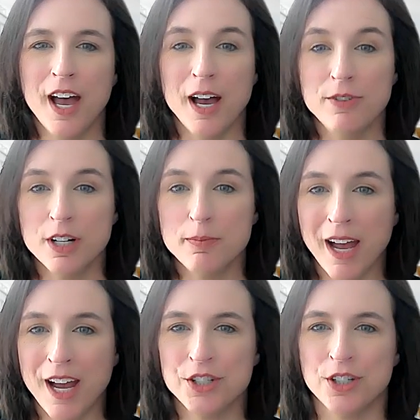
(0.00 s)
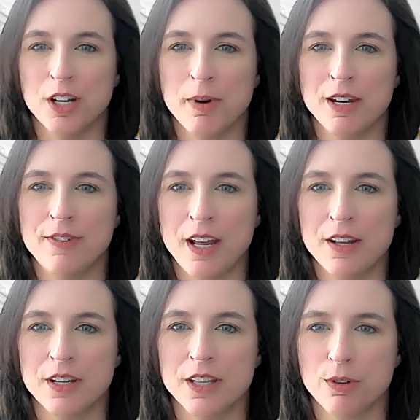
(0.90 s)
I'm very passionate about
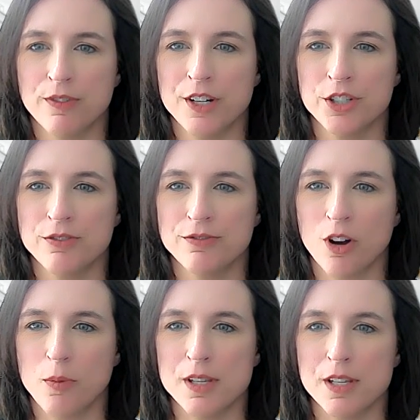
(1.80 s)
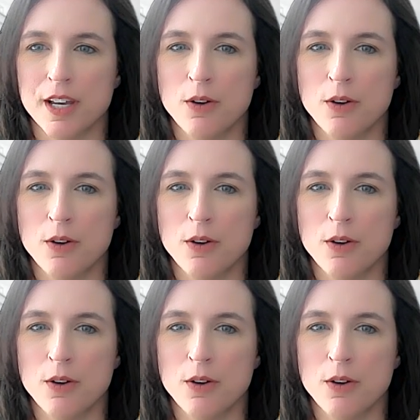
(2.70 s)
advancing the profession of pharmacy,